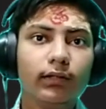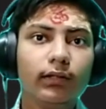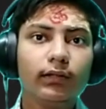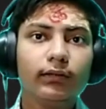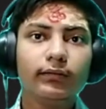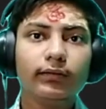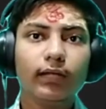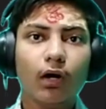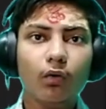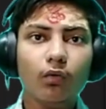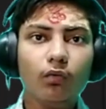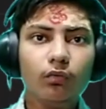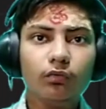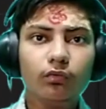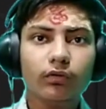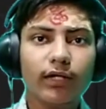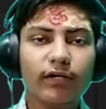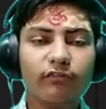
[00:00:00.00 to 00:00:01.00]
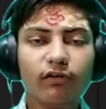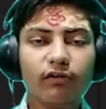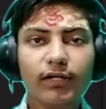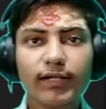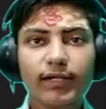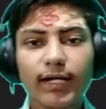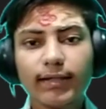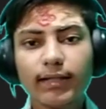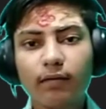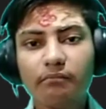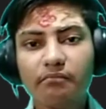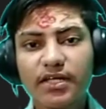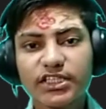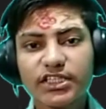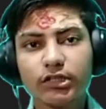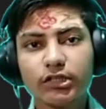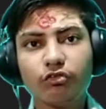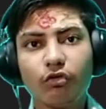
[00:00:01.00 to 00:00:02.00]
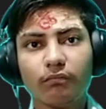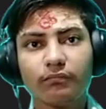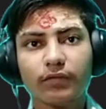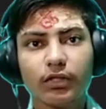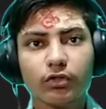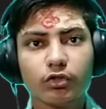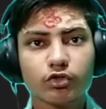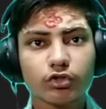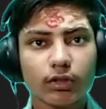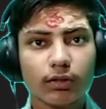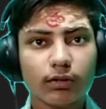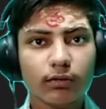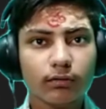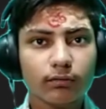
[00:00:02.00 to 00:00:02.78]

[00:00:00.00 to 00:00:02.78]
Now it will take the message from the user,